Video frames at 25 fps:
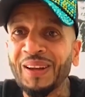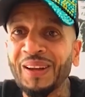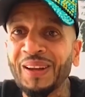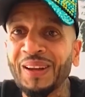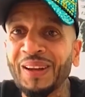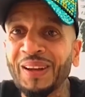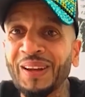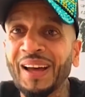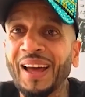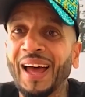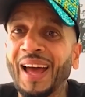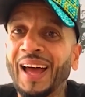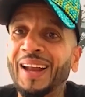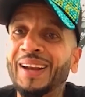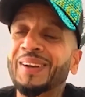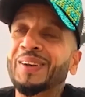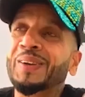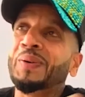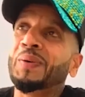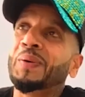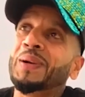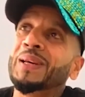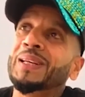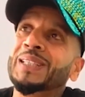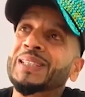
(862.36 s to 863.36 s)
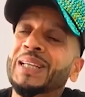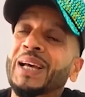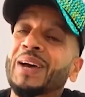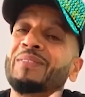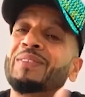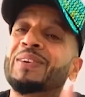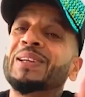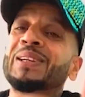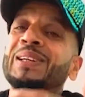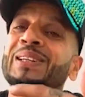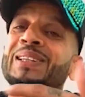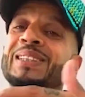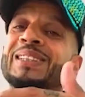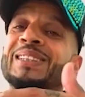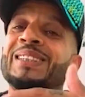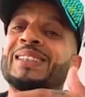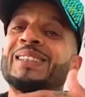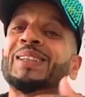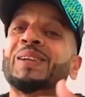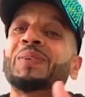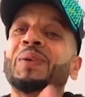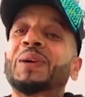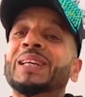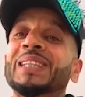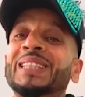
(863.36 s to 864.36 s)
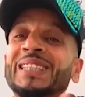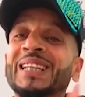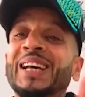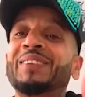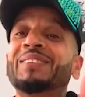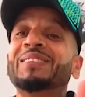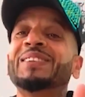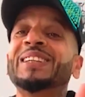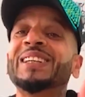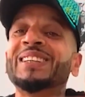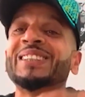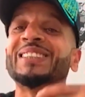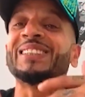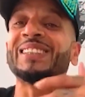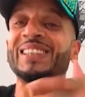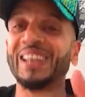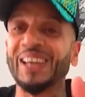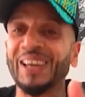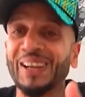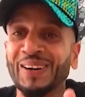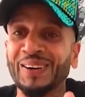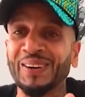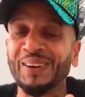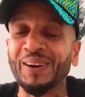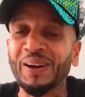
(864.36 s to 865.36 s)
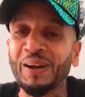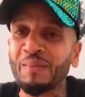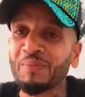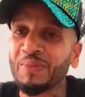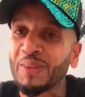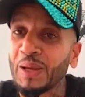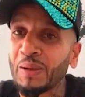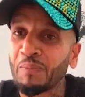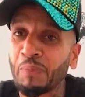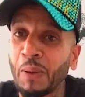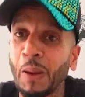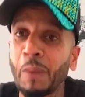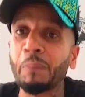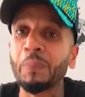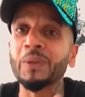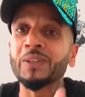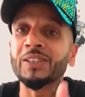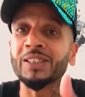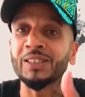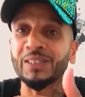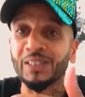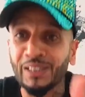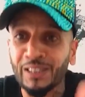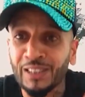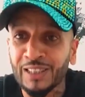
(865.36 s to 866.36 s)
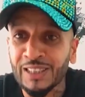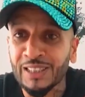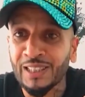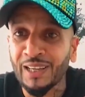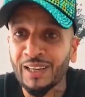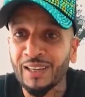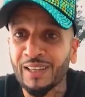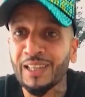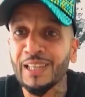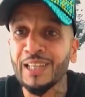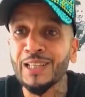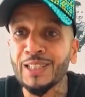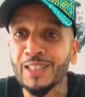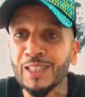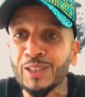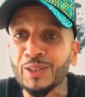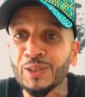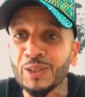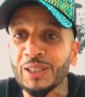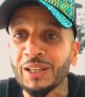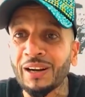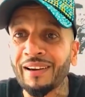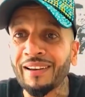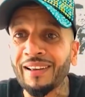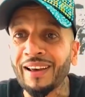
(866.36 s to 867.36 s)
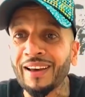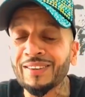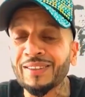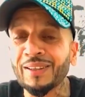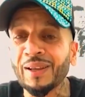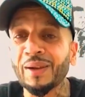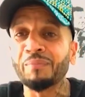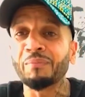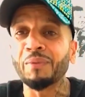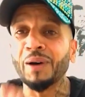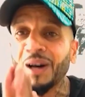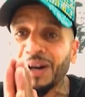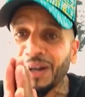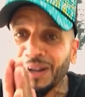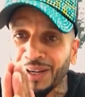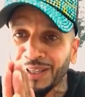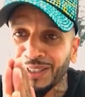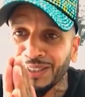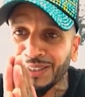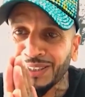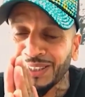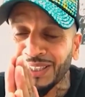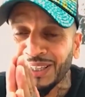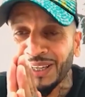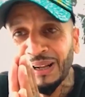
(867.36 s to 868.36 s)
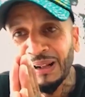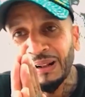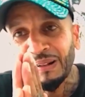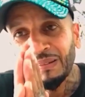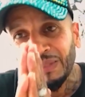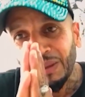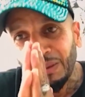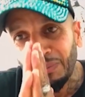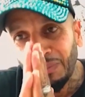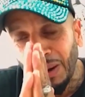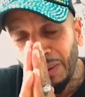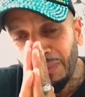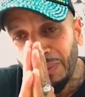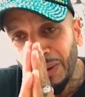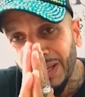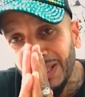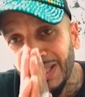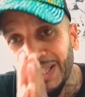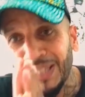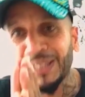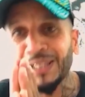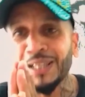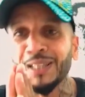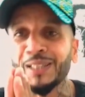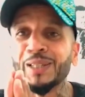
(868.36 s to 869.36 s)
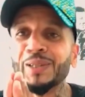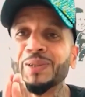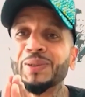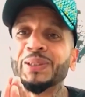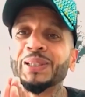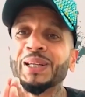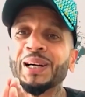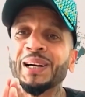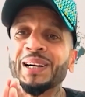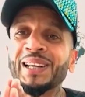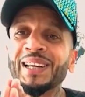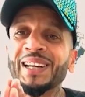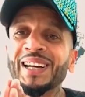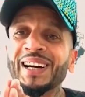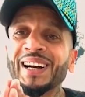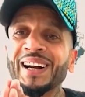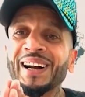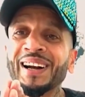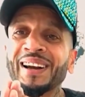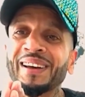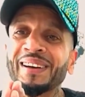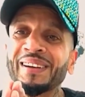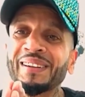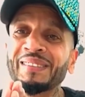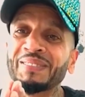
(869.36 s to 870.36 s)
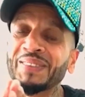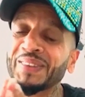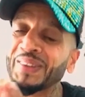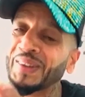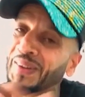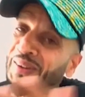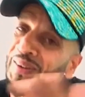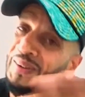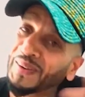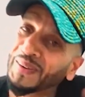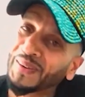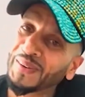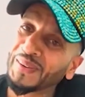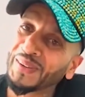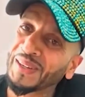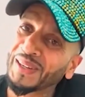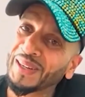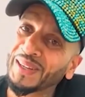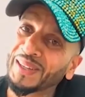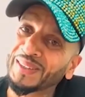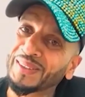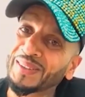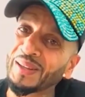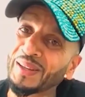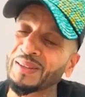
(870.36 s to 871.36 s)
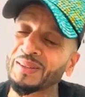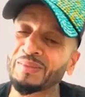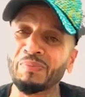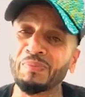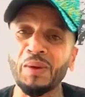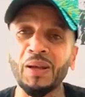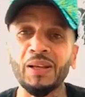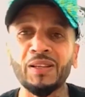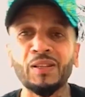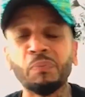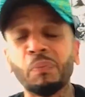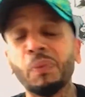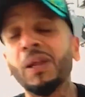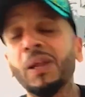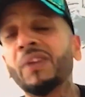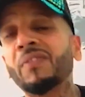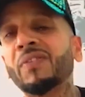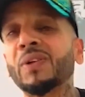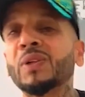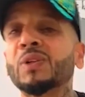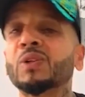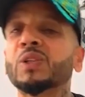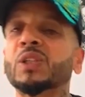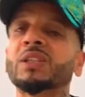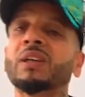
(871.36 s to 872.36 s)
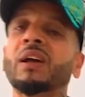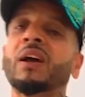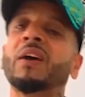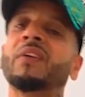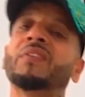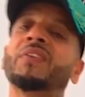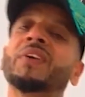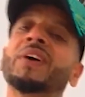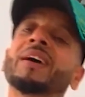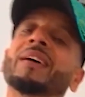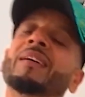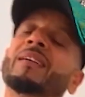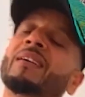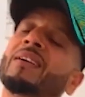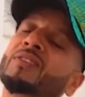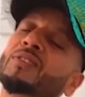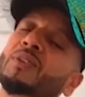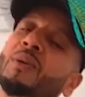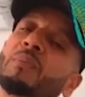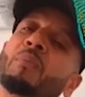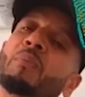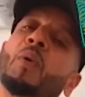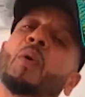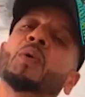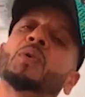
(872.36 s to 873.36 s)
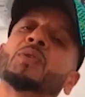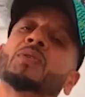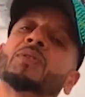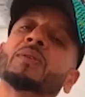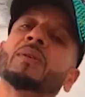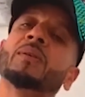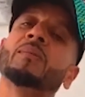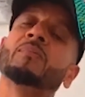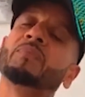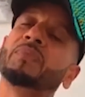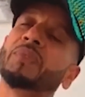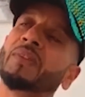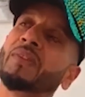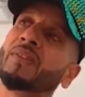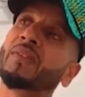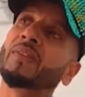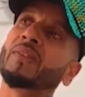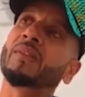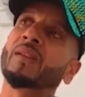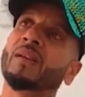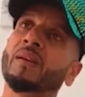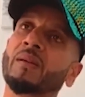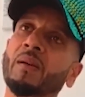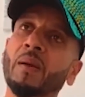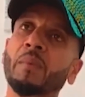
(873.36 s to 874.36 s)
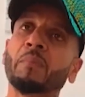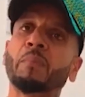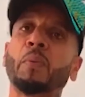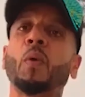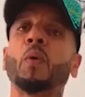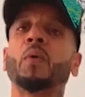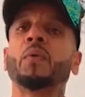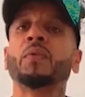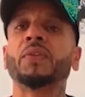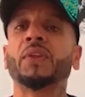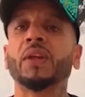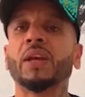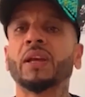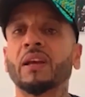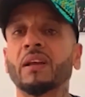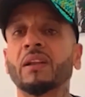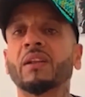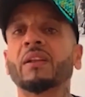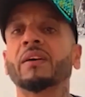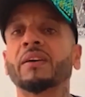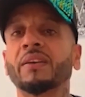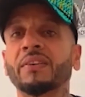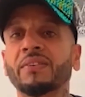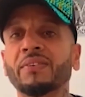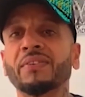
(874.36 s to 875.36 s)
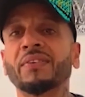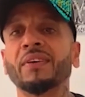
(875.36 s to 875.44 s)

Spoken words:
and 27 years later, people still say ki jalus kadya, sir Maharaj ji, Baba ji idda jalus kaddi rakhan. It's believe in yourself is the most important thing in life.